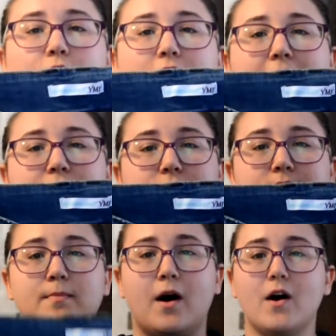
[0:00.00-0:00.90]
look how
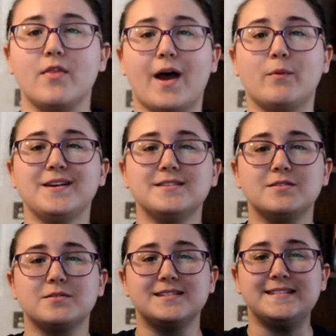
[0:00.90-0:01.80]
small, that waist
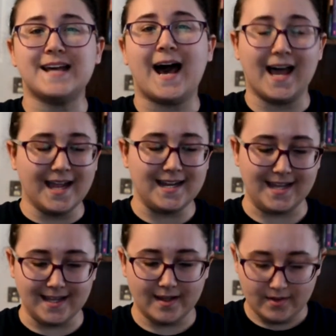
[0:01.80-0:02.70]
looks
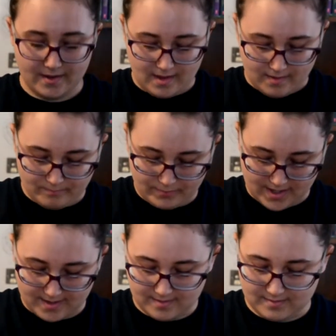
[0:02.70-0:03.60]
tiny,
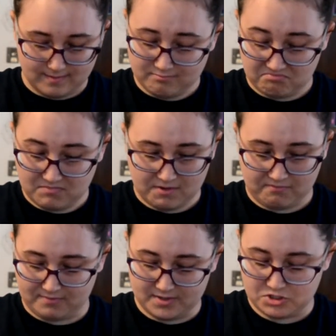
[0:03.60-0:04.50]
but it
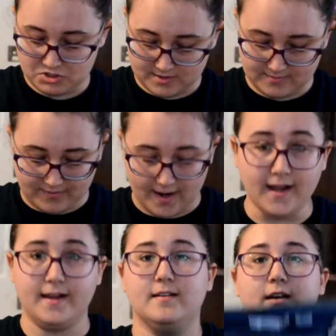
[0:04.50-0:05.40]
fits just
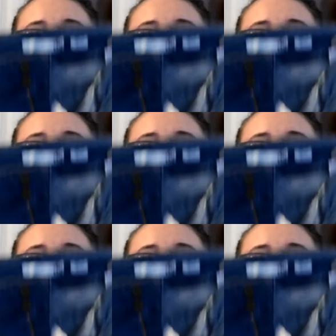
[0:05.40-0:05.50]
fine.